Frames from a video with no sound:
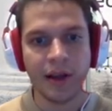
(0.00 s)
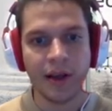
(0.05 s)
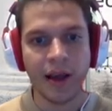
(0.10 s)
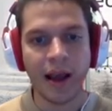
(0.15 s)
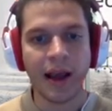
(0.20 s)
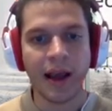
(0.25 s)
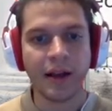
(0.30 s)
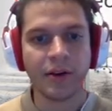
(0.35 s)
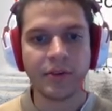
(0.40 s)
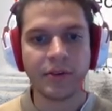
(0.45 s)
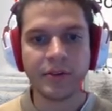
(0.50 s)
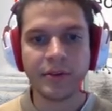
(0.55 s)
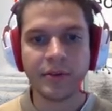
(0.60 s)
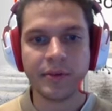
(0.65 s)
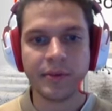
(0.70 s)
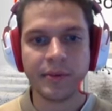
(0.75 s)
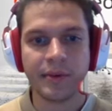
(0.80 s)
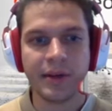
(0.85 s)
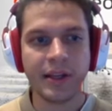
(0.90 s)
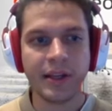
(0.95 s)
I
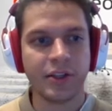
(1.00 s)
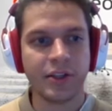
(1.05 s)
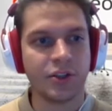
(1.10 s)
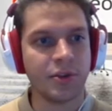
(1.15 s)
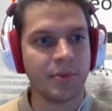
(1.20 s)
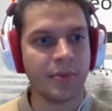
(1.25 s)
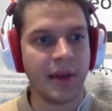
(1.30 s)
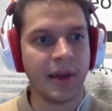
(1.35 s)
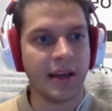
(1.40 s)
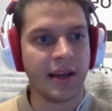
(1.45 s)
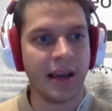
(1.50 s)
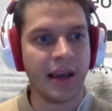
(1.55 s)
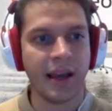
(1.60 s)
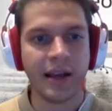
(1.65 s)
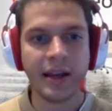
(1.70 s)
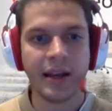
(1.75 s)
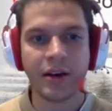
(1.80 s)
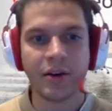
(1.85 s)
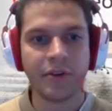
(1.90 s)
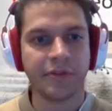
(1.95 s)
don't need to make
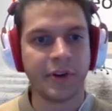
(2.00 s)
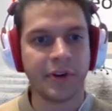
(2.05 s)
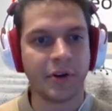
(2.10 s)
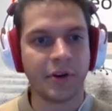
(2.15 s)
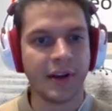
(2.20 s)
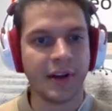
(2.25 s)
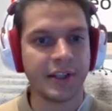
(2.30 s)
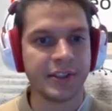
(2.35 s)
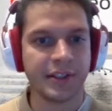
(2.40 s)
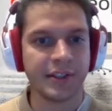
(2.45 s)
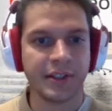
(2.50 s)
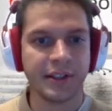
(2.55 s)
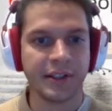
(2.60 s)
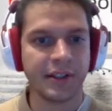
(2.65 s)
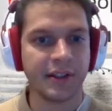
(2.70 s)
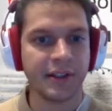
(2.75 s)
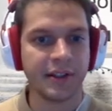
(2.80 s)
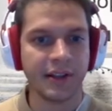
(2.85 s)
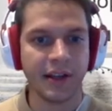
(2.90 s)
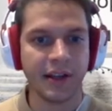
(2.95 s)
any configuration in
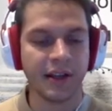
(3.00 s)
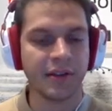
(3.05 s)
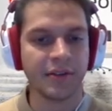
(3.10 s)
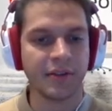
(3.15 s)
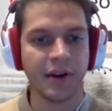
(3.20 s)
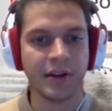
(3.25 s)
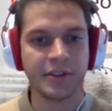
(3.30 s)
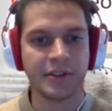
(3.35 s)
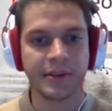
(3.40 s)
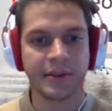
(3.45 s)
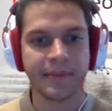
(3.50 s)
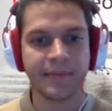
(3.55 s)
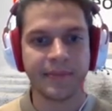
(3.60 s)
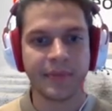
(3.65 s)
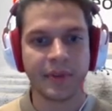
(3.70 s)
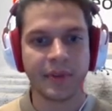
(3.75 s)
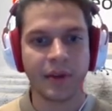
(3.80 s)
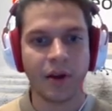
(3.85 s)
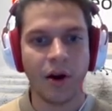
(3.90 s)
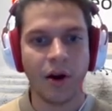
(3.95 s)
the Dataverse.
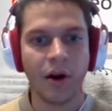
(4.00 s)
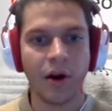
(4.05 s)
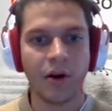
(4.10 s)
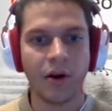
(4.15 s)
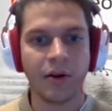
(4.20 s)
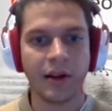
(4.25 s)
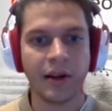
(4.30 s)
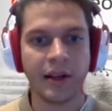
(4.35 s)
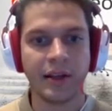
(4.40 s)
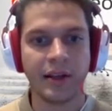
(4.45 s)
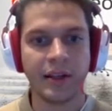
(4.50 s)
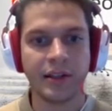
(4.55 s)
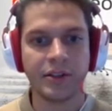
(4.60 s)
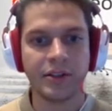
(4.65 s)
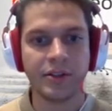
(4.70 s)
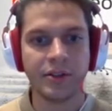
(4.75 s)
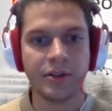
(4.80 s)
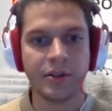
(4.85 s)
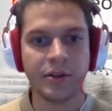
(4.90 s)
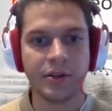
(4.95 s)
All I need
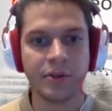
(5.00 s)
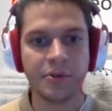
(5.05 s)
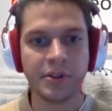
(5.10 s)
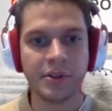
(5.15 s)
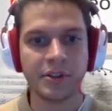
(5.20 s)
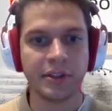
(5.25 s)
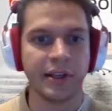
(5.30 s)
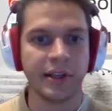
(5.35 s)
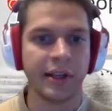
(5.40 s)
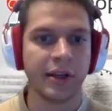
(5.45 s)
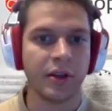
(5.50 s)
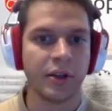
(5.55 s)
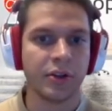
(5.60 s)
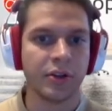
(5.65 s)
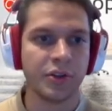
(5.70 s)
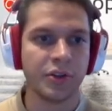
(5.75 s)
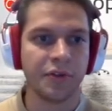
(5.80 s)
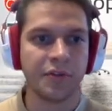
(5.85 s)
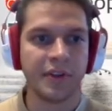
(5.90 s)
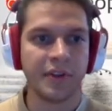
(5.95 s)
to do is click
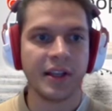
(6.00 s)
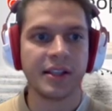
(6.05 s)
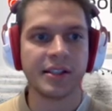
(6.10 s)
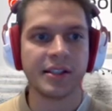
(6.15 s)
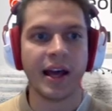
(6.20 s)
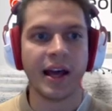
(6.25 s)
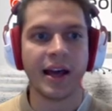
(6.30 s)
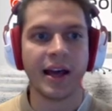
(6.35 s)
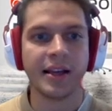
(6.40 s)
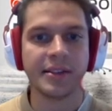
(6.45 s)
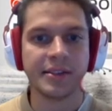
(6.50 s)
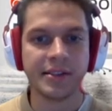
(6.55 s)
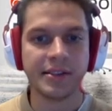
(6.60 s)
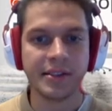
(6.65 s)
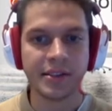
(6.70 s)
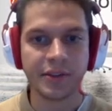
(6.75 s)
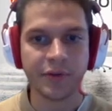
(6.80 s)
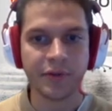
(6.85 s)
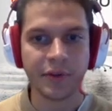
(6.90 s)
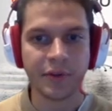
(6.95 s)
to visualize
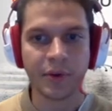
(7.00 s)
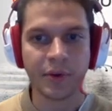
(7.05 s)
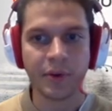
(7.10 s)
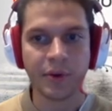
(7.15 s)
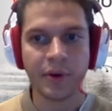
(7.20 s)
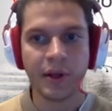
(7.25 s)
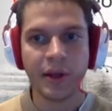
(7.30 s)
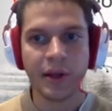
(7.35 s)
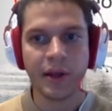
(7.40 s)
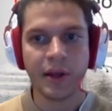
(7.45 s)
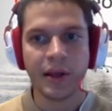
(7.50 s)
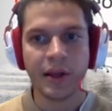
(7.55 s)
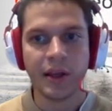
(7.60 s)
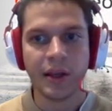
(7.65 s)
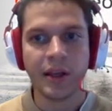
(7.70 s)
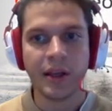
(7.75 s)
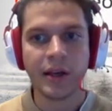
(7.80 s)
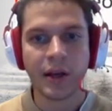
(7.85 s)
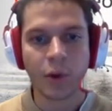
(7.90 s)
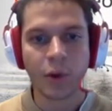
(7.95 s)
this view
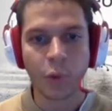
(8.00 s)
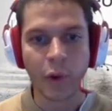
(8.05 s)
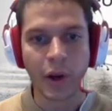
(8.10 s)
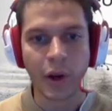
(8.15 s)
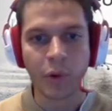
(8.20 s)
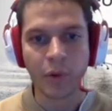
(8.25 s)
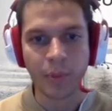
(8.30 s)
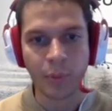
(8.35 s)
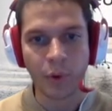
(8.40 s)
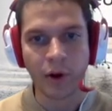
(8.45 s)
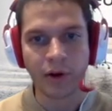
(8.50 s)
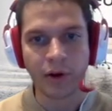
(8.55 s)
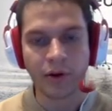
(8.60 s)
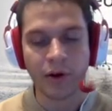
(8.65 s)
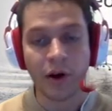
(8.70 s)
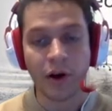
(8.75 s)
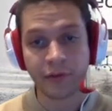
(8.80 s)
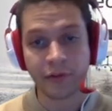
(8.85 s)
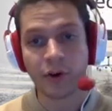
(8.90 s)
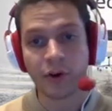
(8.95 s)
in a quick report.
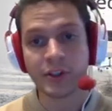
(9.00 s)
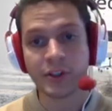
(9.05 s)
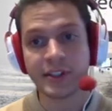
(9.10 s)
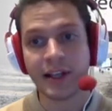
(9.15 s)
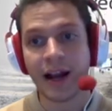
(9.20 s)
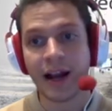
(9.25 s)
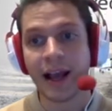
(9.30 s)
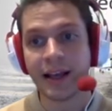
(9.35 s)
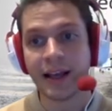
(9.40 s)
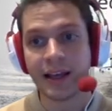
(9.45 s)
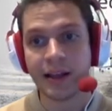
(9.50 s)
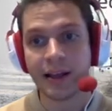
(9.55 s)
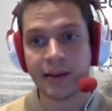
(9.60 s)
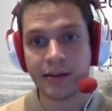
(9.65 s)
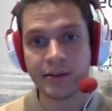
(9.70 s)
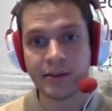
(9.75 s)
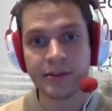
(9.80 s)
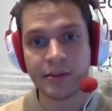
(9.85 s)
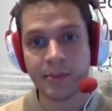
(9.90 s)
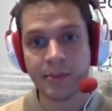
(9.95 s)
Of course that I can
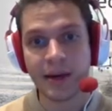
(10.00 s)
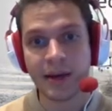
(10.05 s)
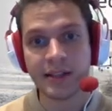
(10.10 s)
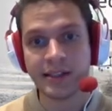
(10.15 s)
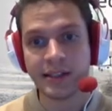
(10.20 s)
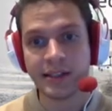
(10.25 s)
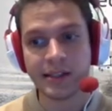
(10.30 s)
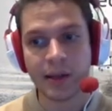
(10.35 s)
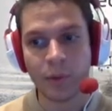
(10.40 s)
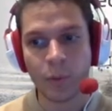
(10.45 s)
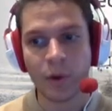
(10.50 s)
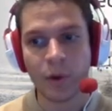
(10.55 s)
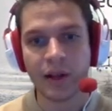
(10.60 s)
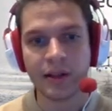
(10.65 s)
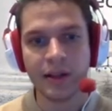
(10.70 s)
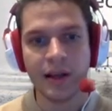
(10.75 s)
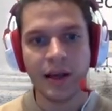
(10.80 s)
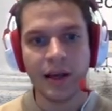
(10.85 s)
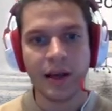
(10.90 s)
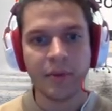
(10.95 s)
customize as I
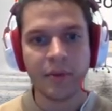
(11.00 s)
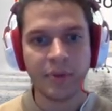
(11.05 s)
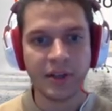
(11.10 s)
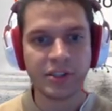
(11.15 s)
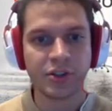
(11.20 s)
want, but